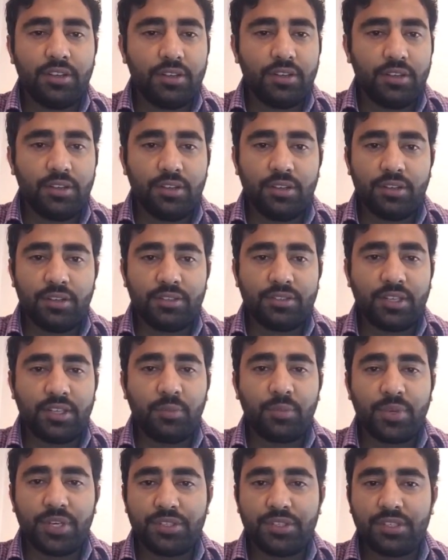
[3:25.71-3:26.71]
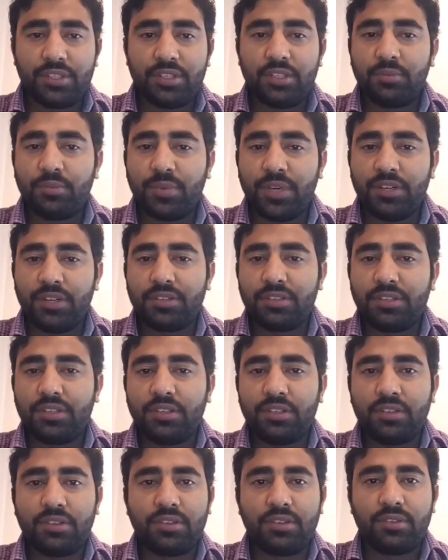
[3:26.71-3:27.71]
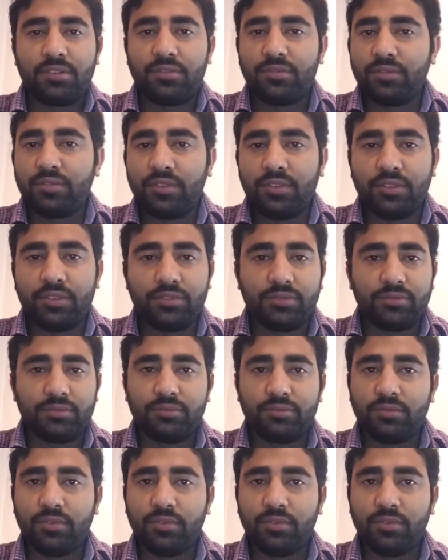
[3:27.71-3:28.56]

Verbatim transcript: Uh, temperature, pressure, uh,